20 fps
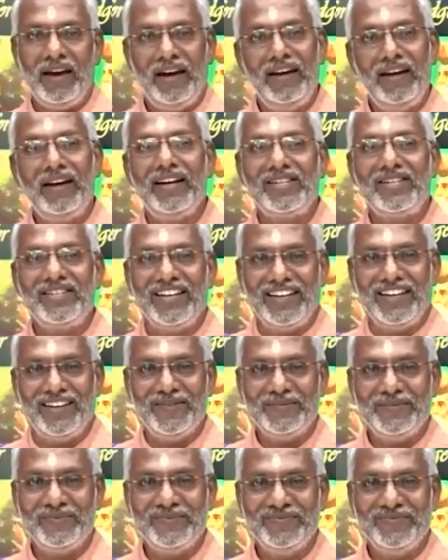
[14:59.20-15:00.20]
Interesting.
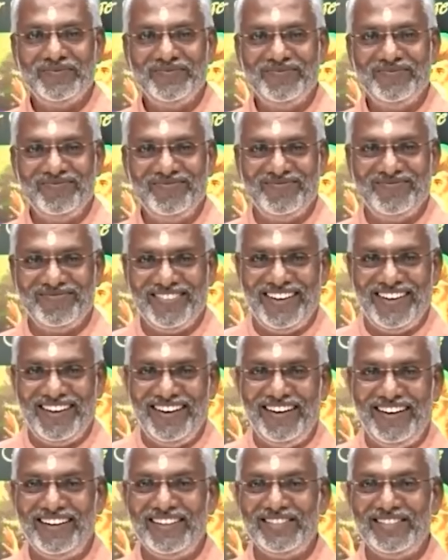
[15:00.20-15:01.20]

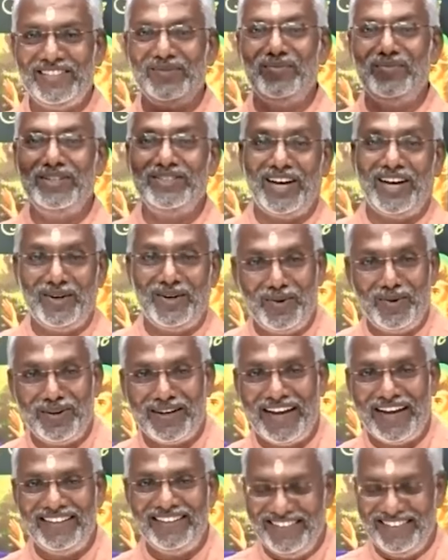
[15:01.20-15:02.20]
Interesting means I don't like